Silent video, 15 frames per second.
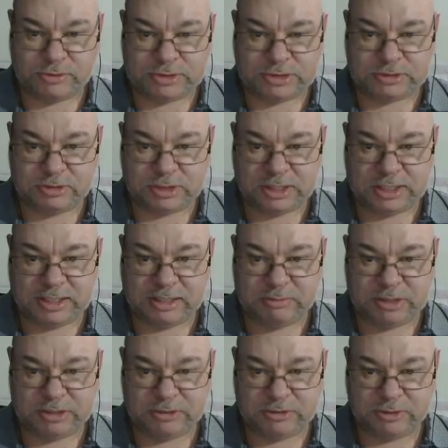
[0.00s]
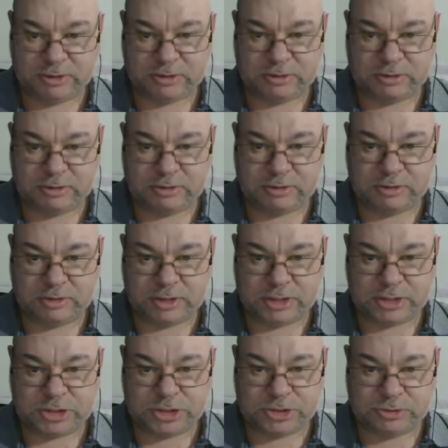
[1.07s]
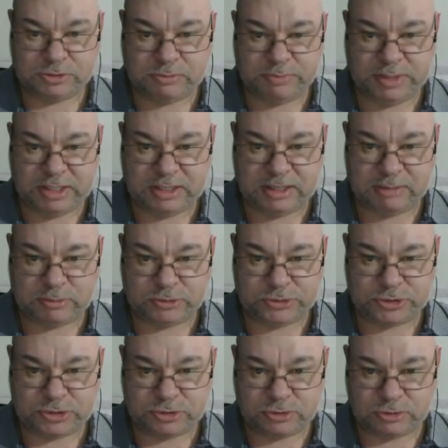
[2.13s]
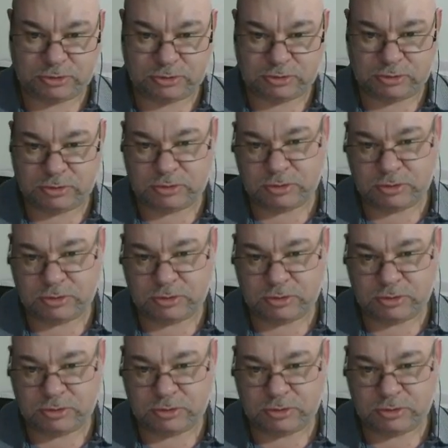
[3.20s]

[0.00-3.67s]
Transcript: It's not going to let me do it. I should be able to...